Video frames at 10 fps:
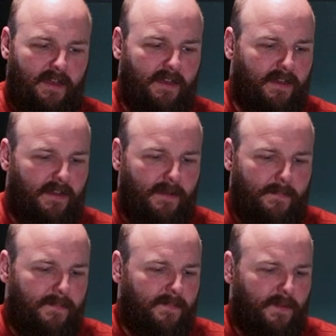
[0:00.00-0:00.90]

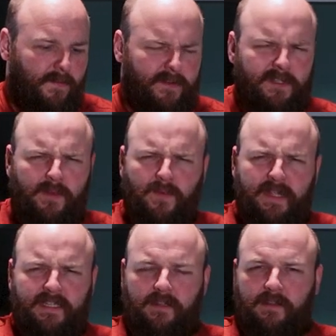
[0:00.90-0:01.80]
Um, for some
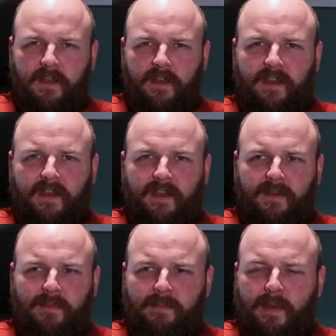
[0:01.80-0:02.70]
reason,
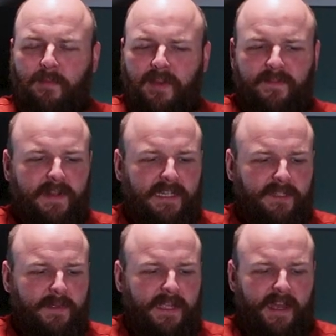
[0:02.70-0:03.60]
uh, my memory
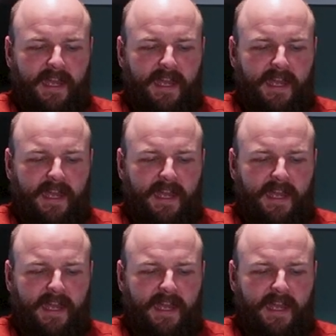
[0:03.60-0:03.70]
fails me.